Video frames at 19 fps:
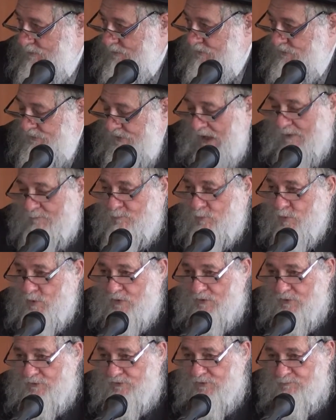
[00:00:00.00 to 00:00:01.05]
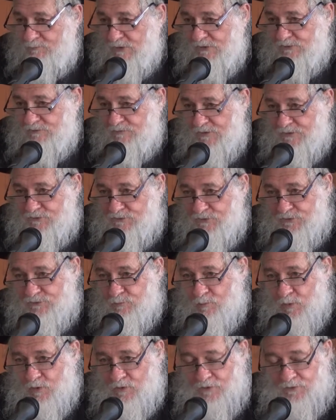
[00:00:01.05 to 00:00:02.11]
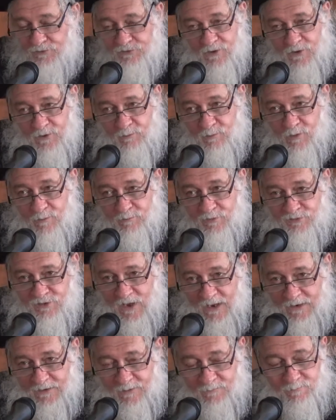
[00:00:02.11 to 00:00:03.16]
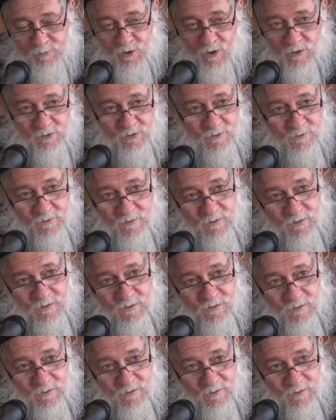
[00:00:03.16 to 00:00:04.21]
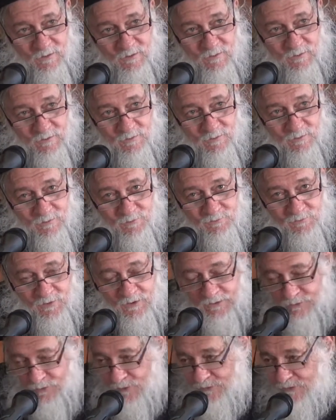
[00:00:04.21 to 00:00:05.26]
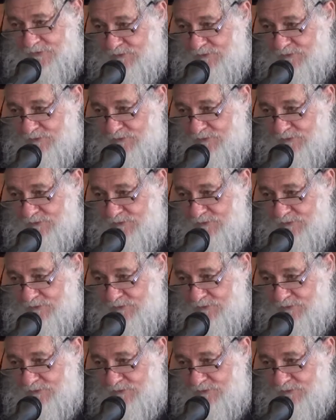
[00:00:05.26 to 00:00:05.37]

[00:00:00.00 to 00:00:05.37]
Stam words, a mitzvah, it's just words, they weren't misakin a bracha. So they looked